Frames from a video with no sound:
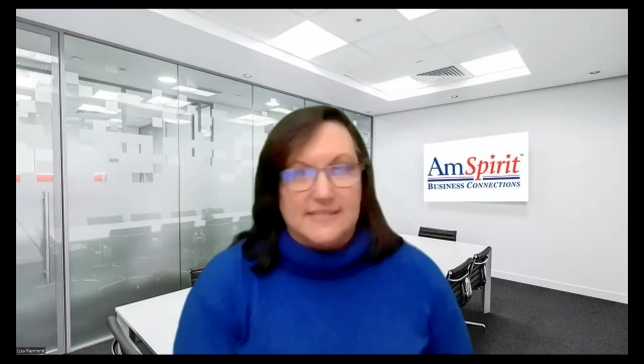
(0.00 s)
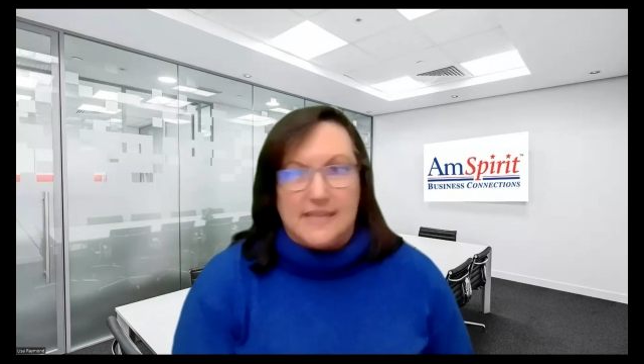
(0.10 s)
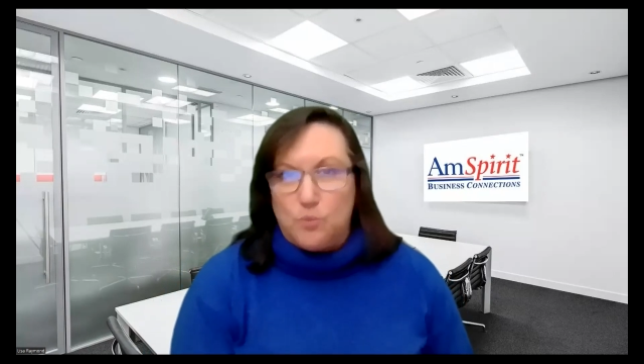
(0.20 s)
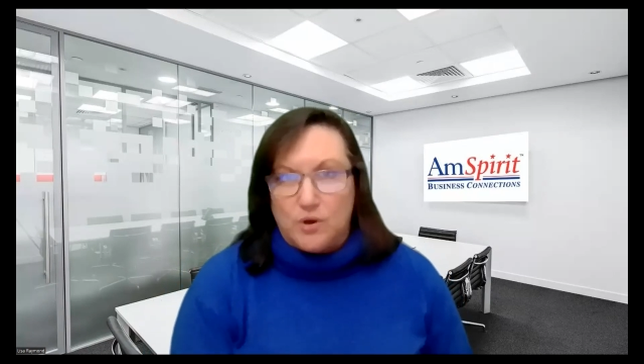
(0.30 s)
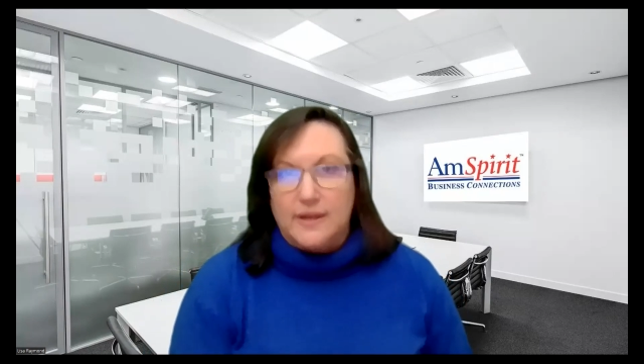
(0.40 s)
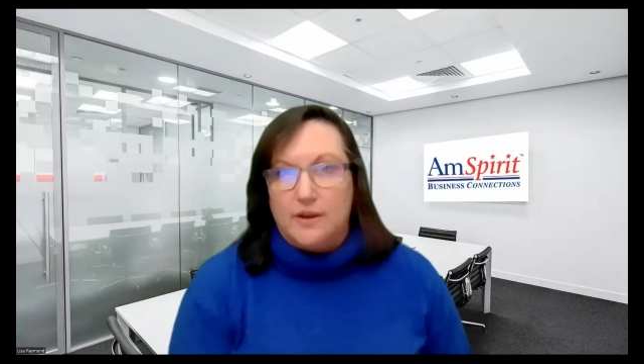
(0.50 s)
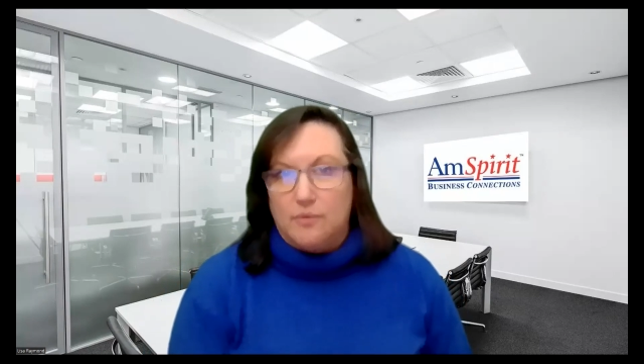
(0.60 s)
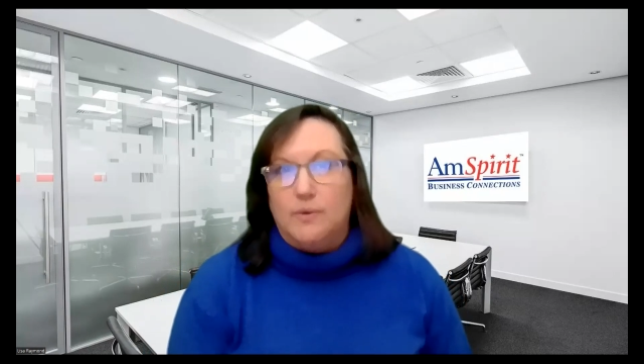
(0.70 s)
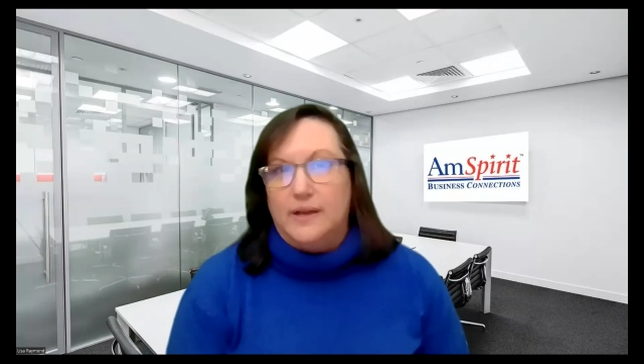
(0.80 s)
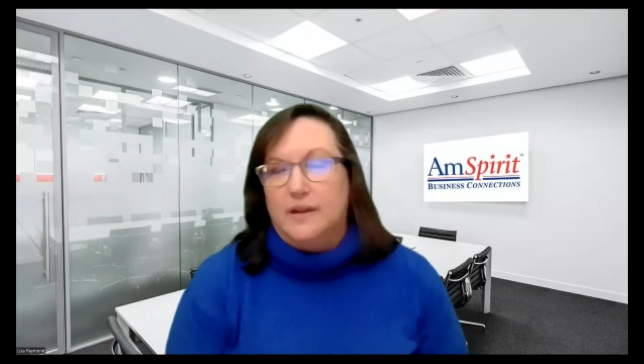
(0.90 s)
say
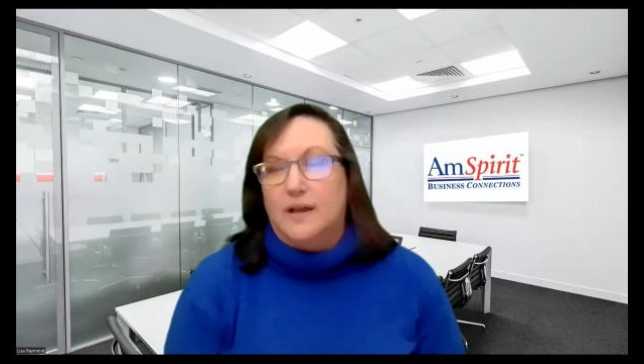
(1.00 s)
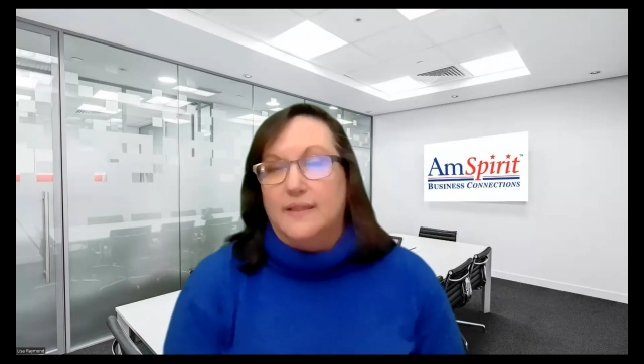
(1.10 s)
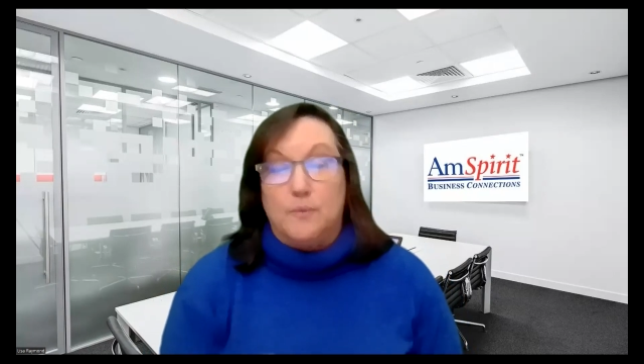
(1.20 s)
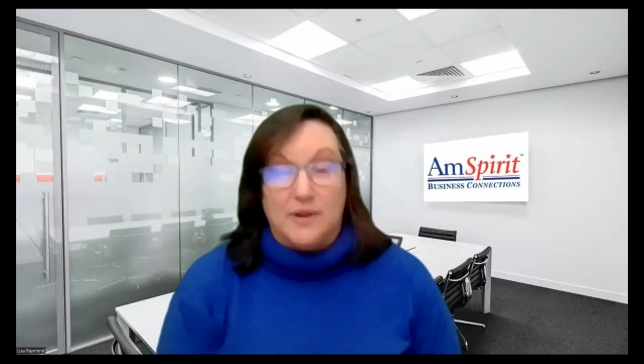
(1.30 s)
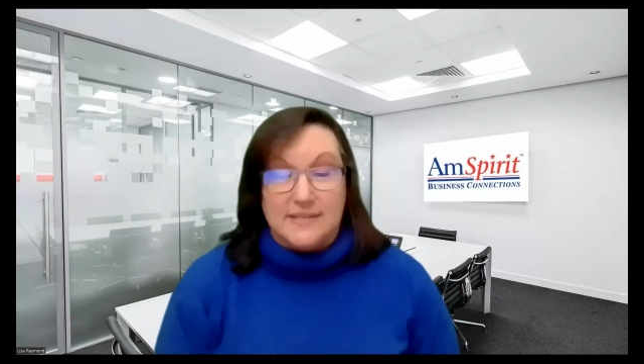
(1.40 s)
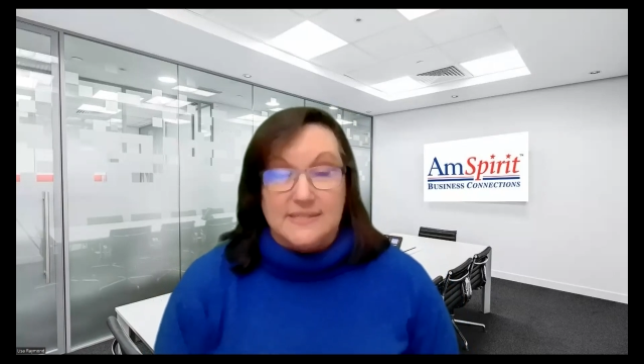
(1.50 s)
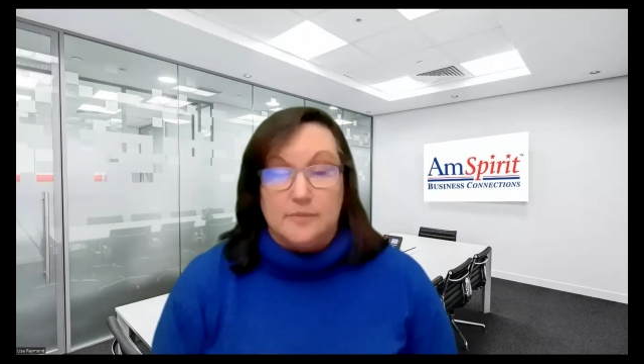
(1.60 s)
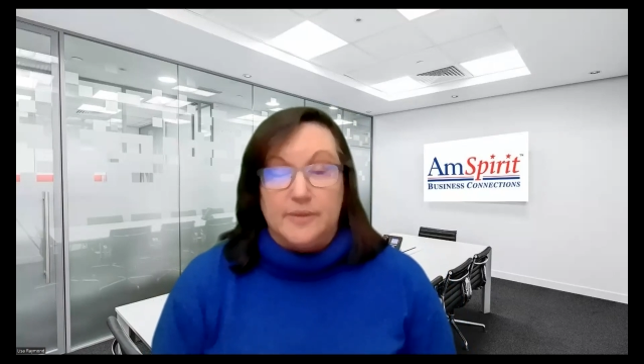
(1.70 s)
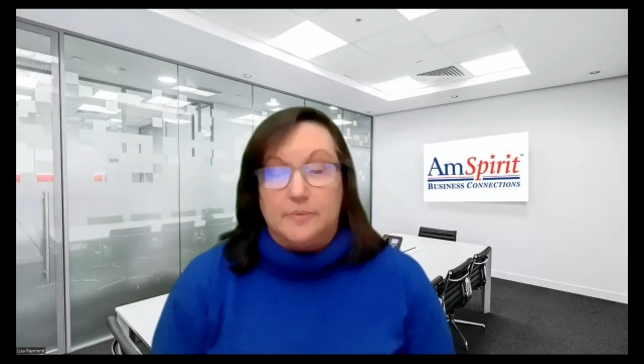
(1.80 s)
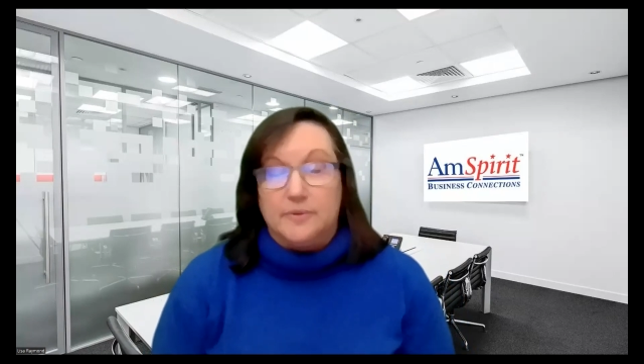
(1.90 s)
working or whatnot, and they wanted to
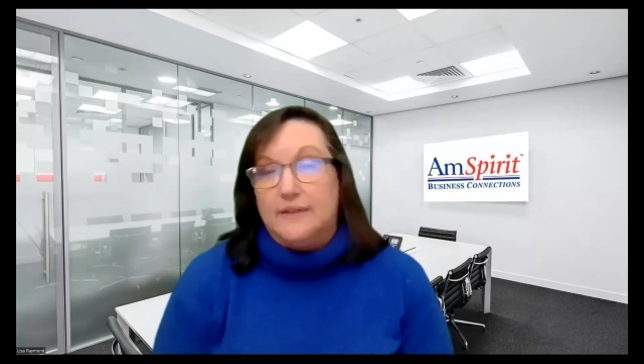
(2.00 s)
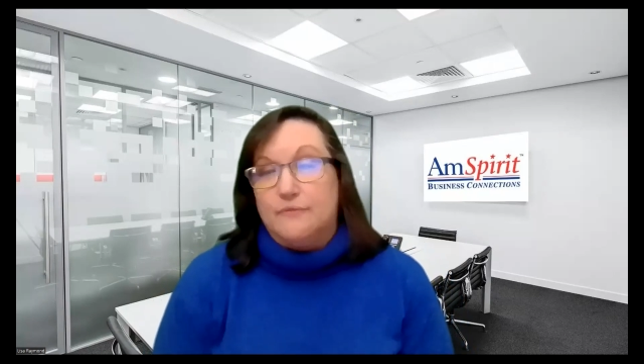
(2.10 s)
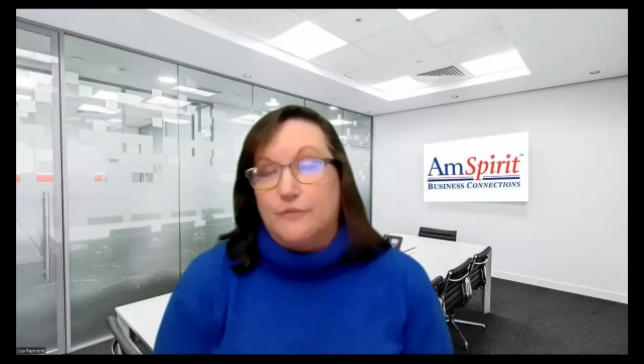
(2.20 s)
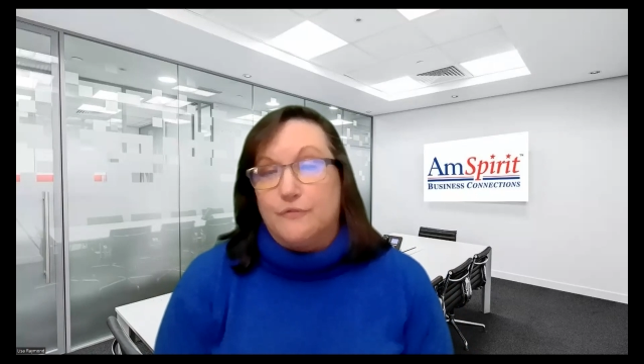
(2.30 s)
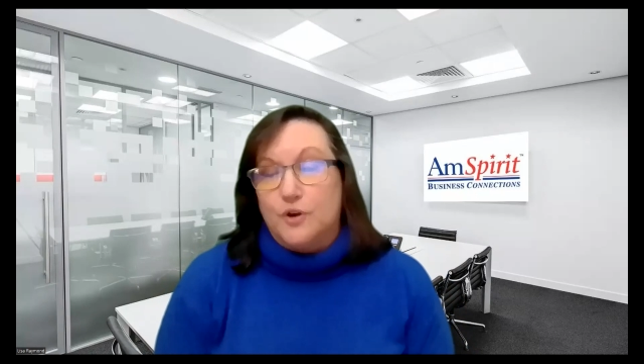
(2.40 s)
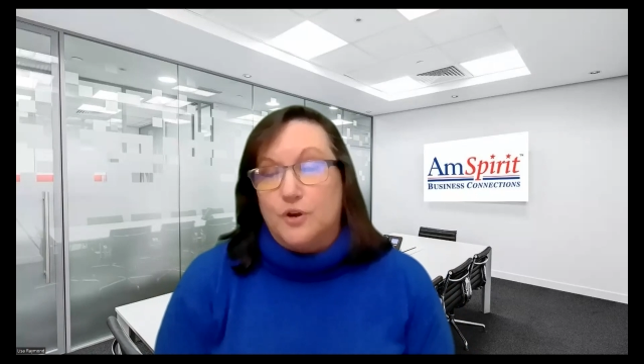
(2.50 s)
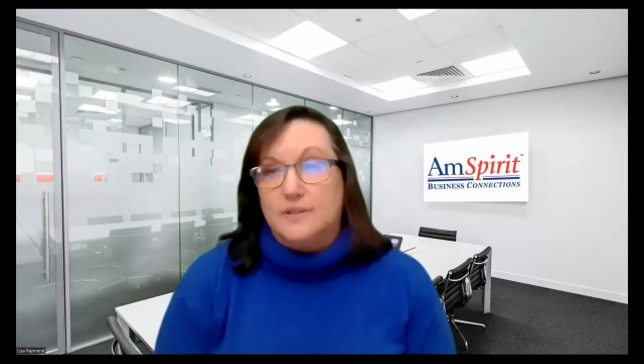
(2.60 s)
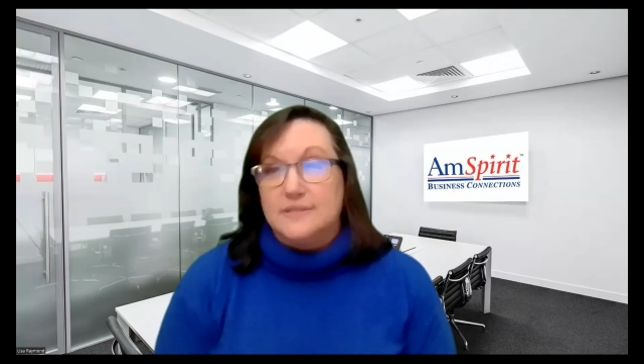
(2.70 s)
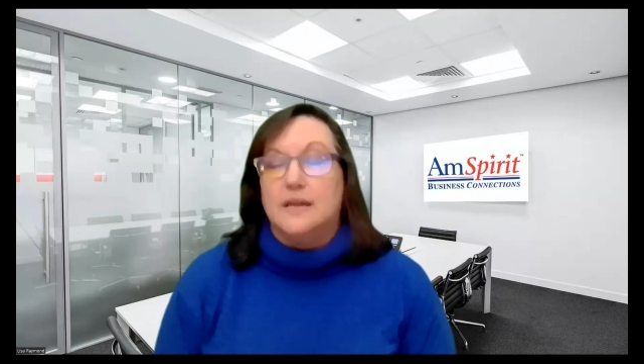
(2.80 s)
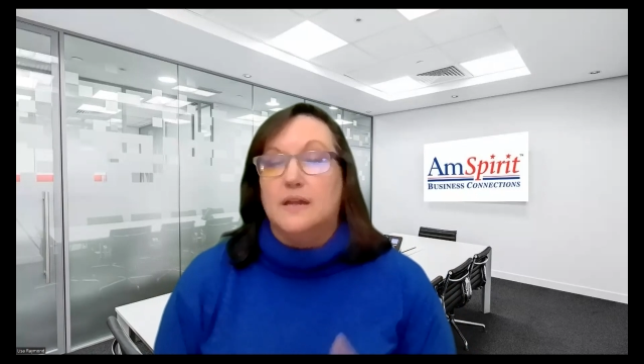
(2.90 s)
still be able to give
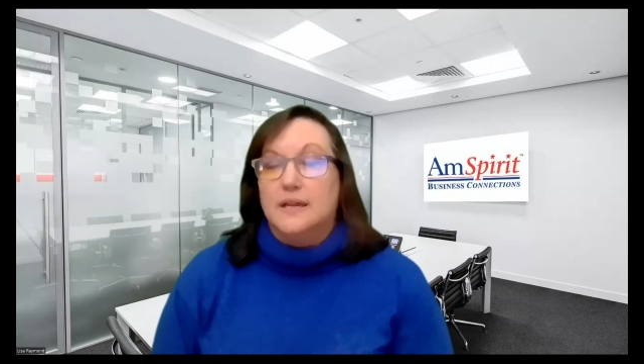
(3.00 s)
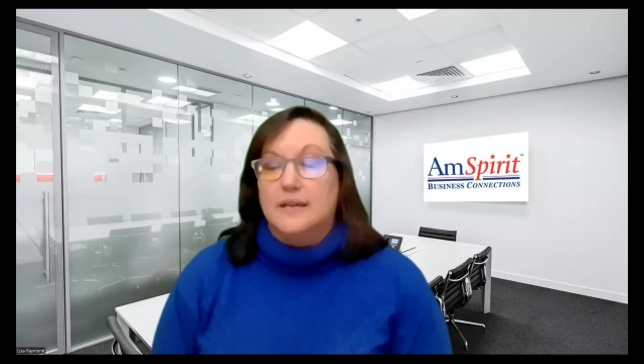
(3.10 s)
referrals.